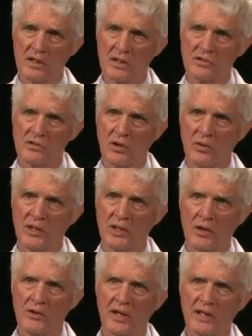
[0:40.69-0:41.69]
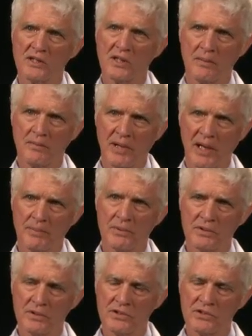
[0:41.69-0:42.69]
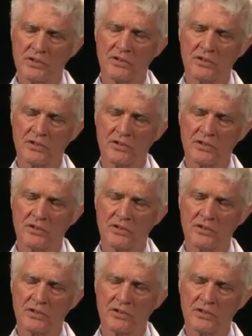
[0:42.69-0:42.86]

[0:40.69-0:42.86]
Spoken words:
So we know that some people's